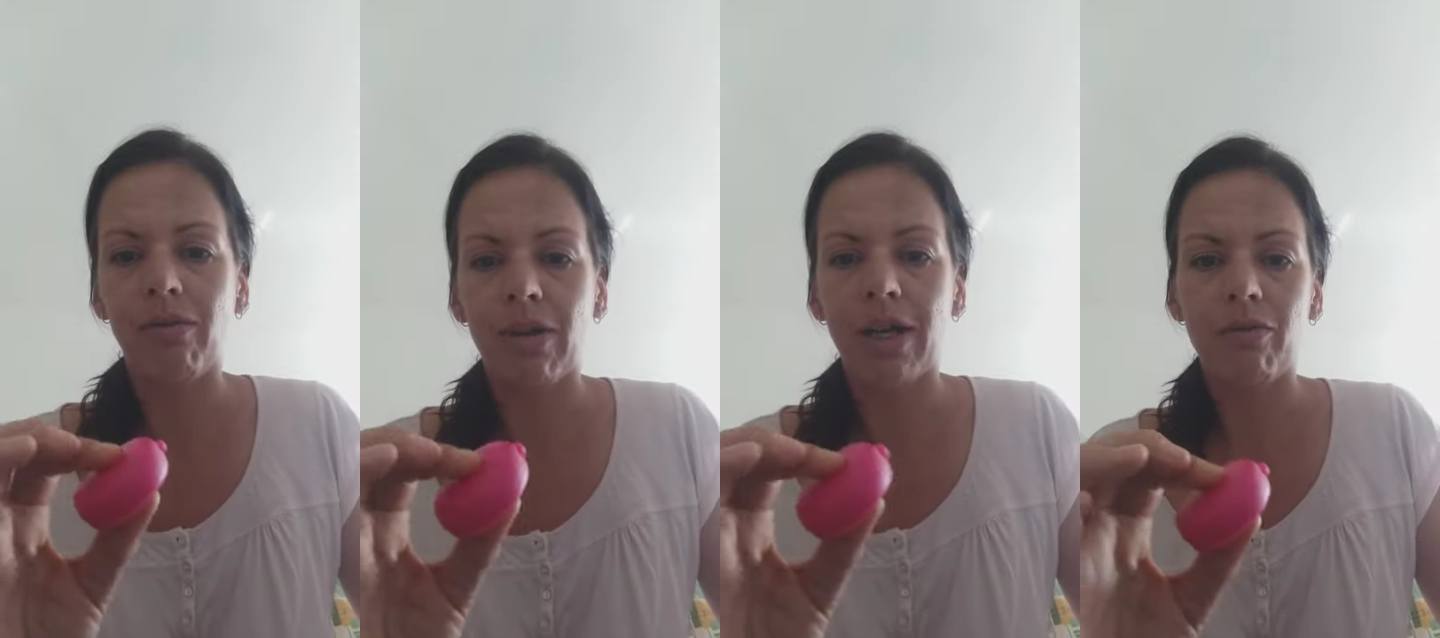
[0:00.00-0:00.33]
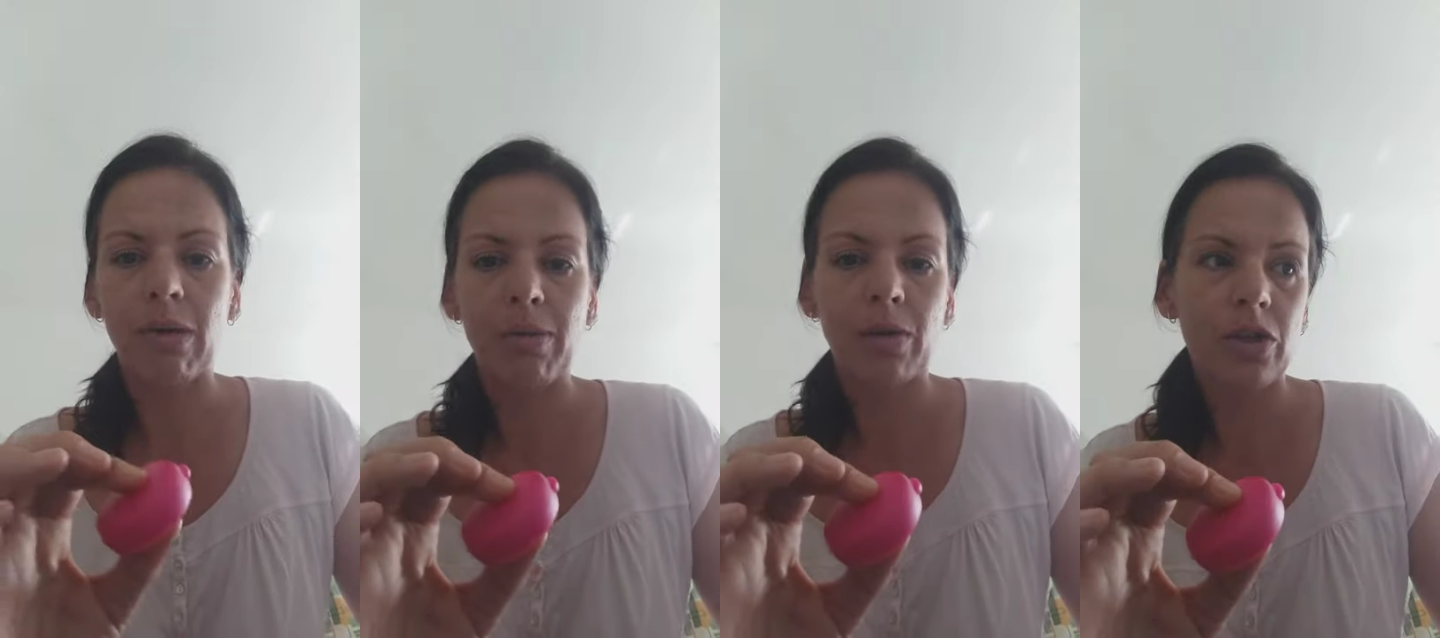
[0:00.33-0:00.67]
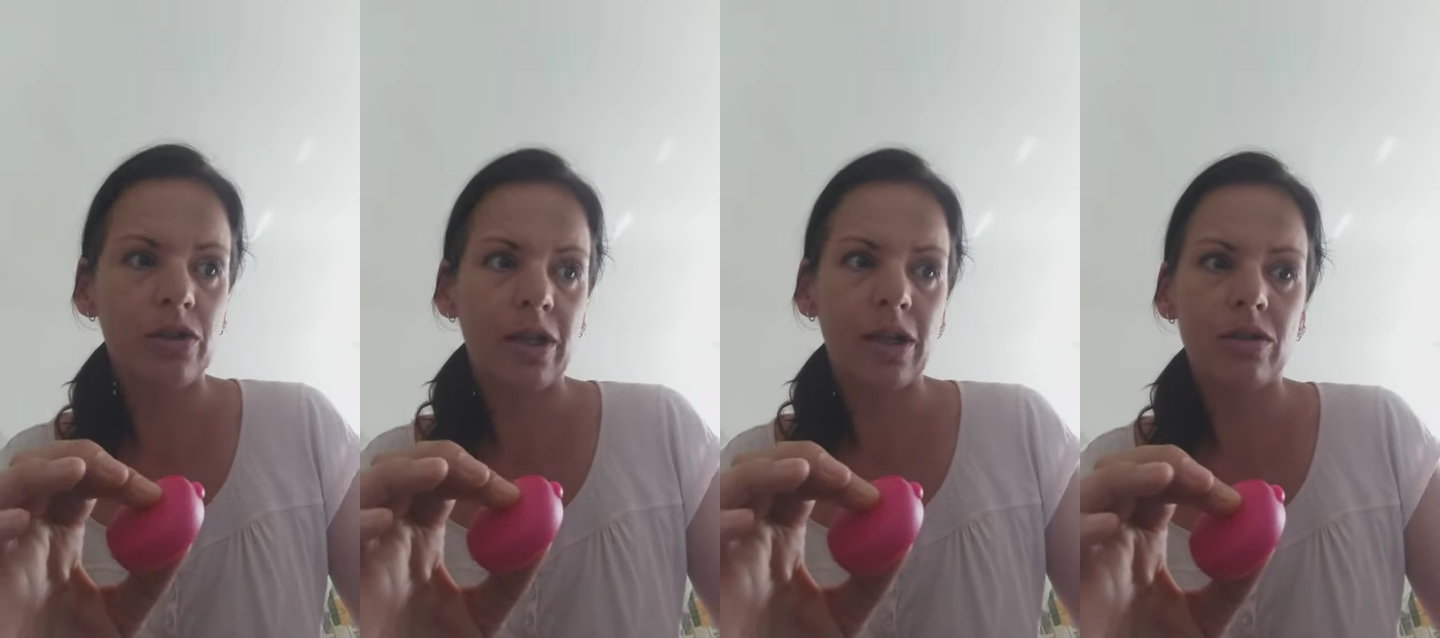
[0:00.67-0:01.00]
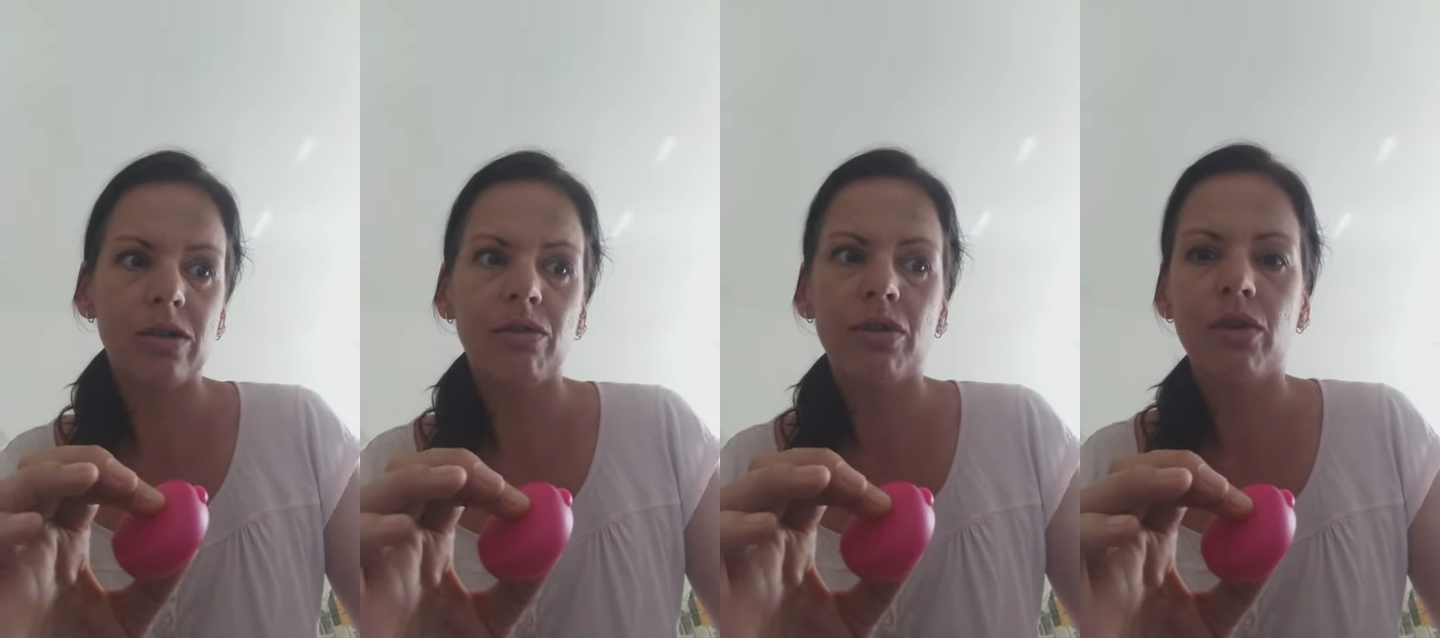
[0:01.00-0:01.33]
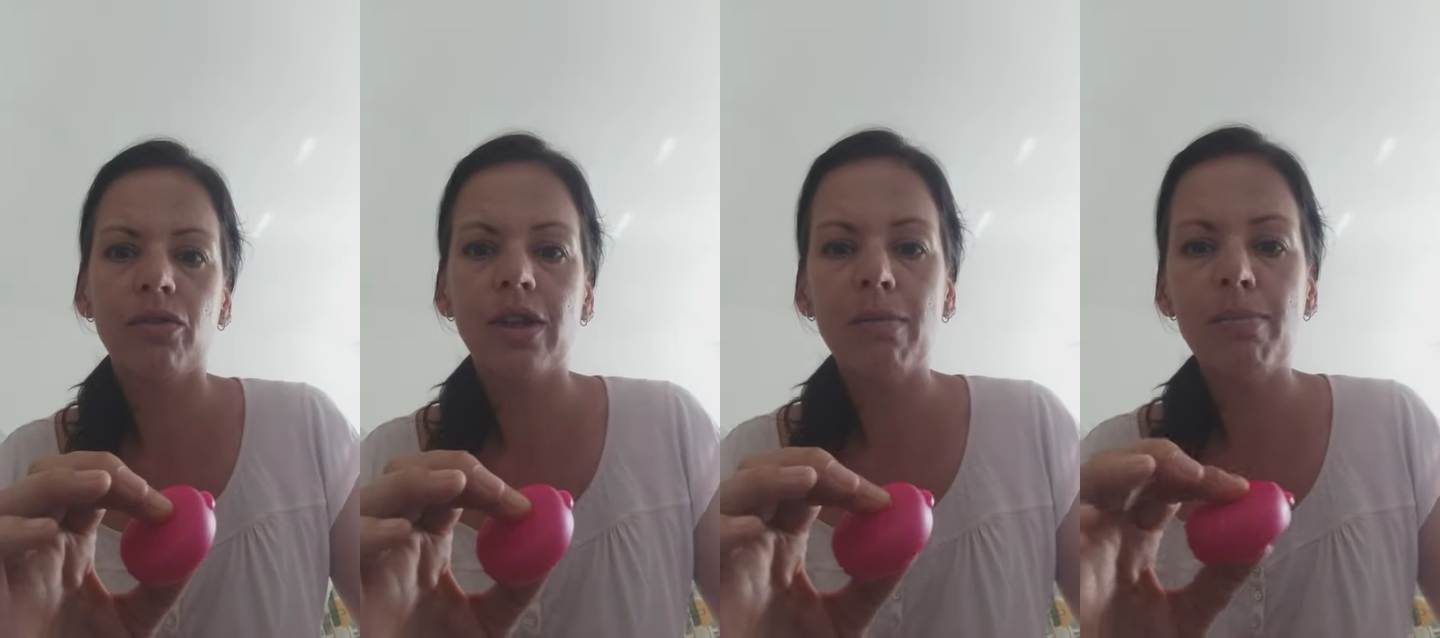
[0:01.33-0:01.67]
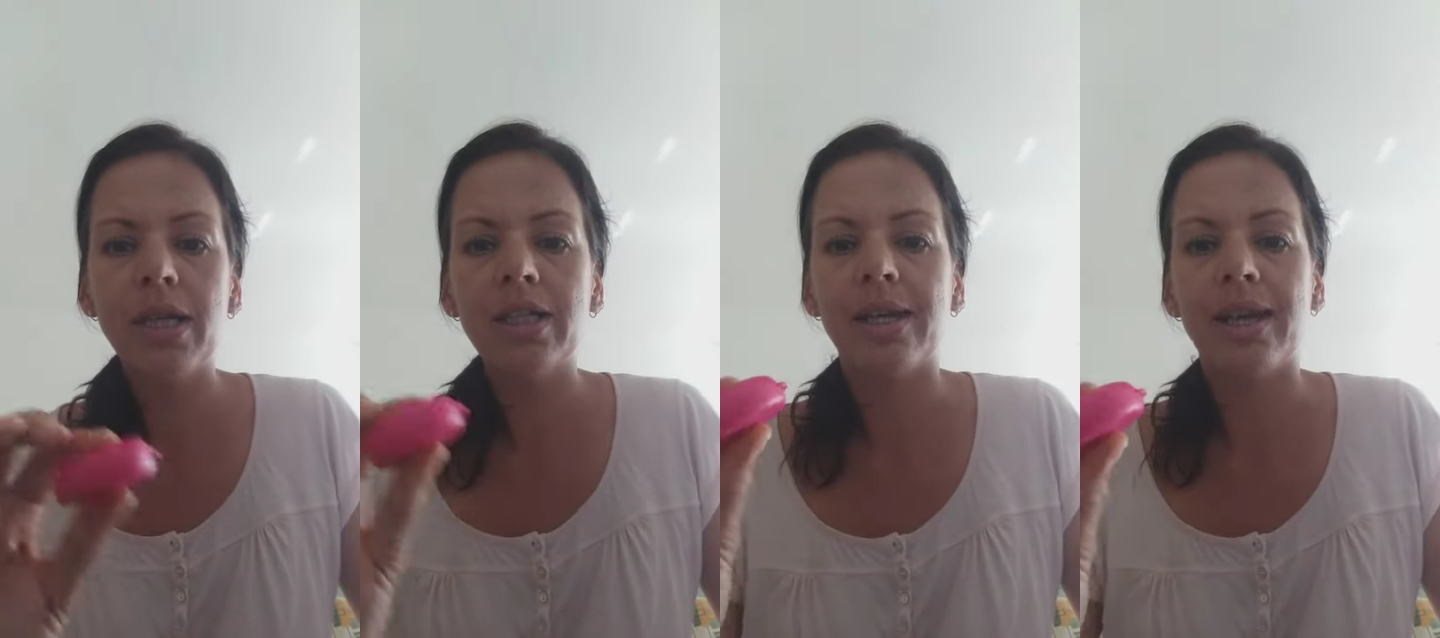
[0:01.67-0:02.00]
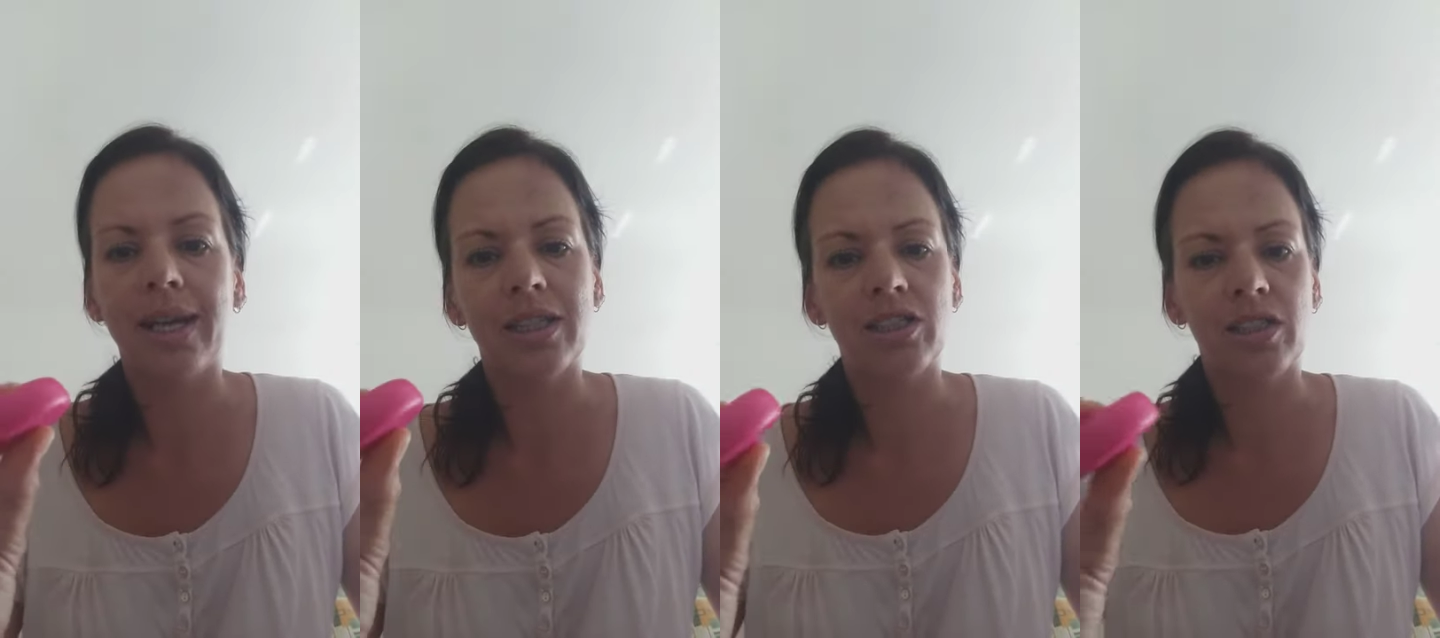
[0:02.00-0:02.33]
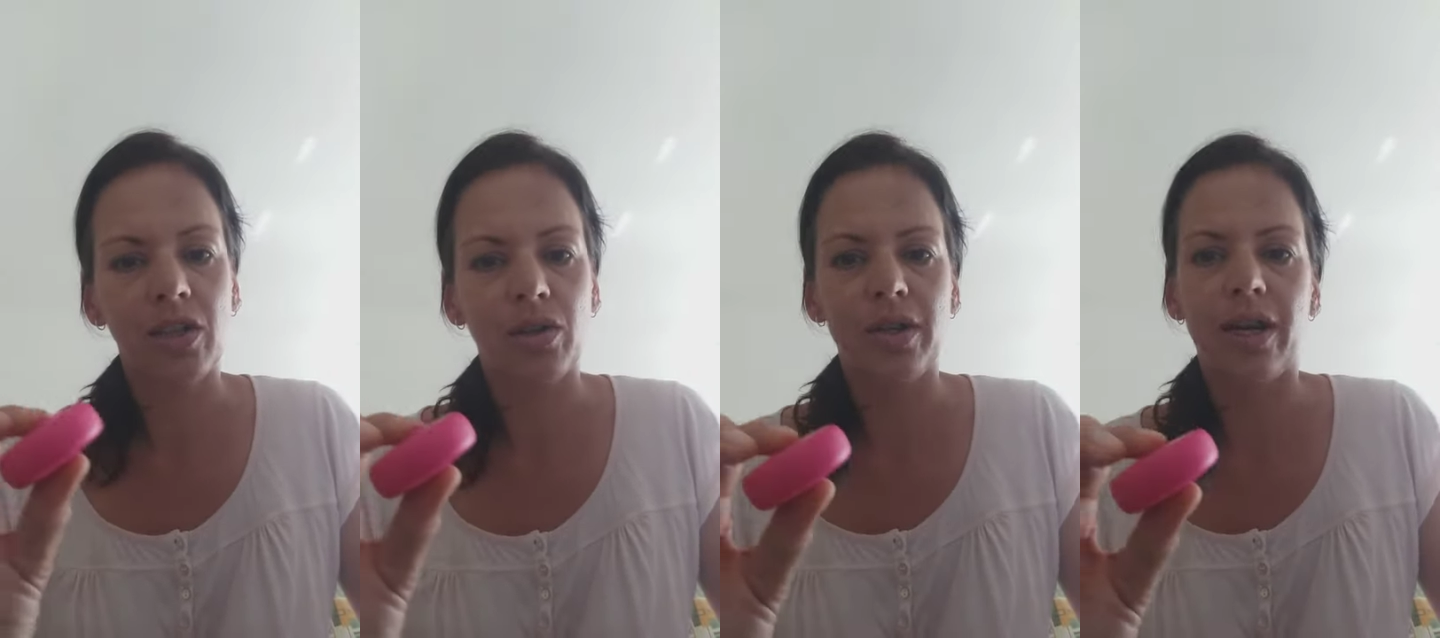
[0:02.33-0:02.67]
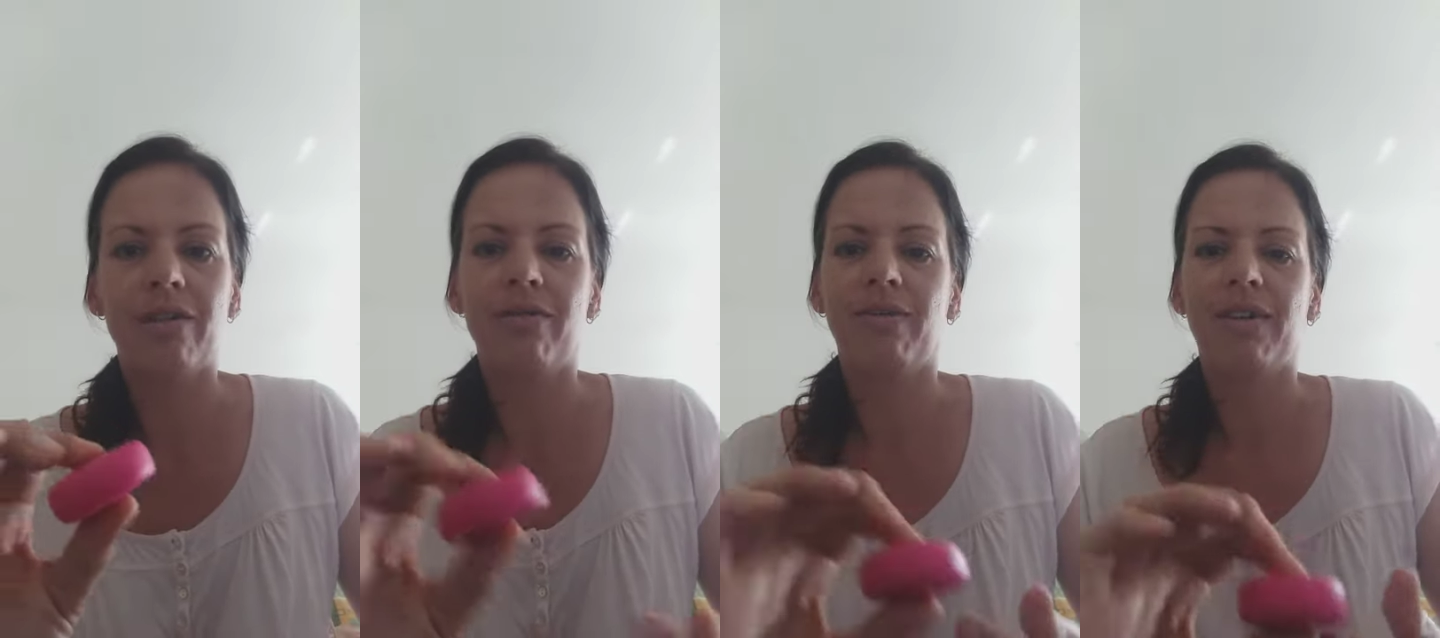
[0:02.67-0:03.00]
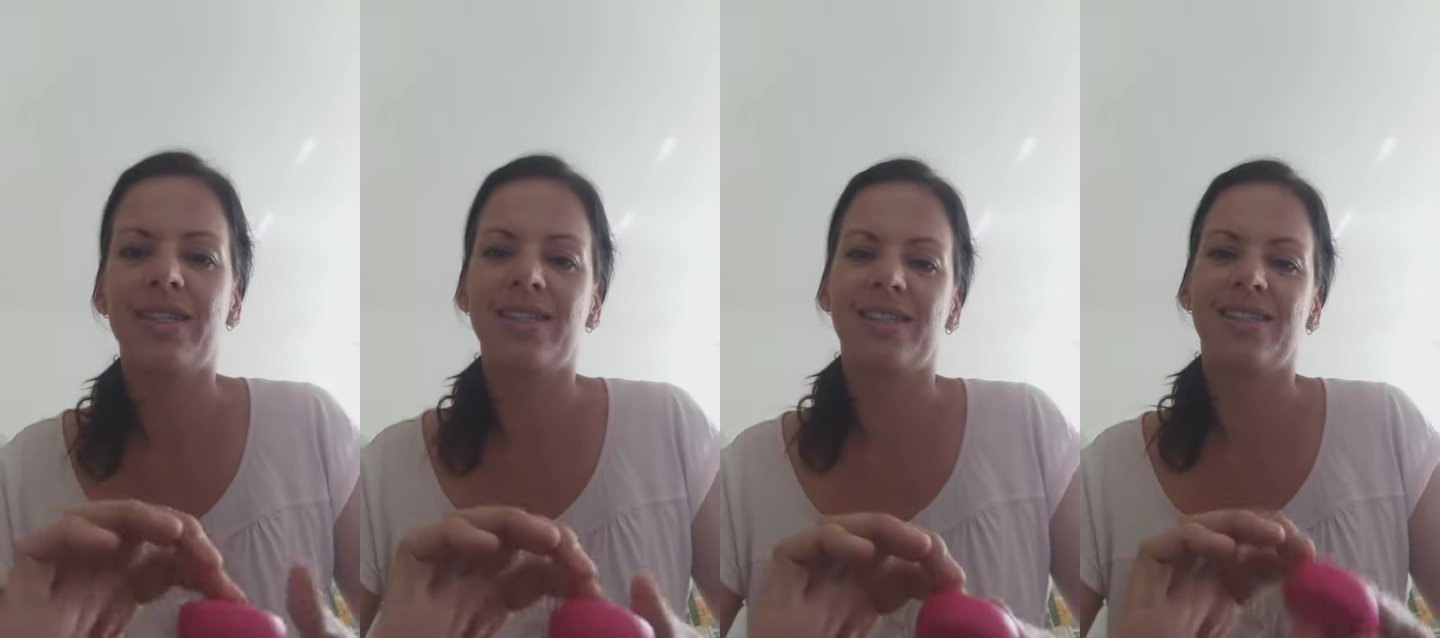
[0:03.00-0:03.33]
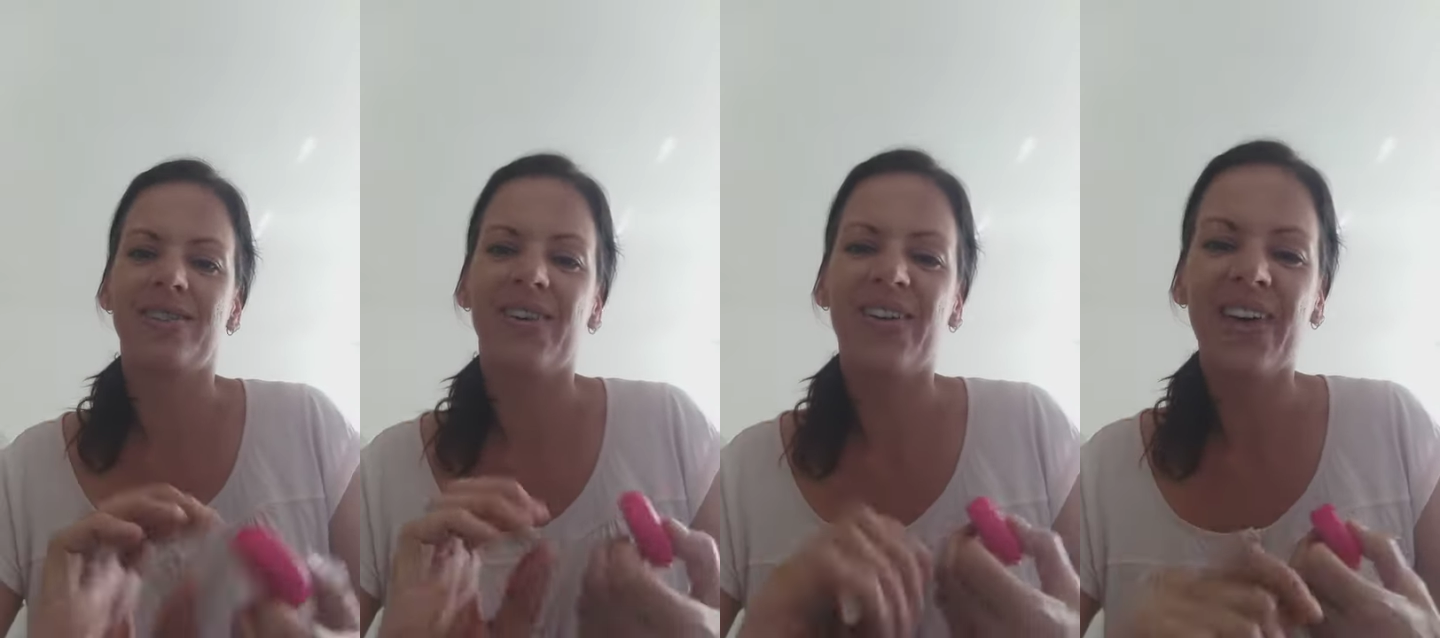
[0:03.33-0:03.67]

If I have my period and I don't have enough Tampax, I can still go diving with this.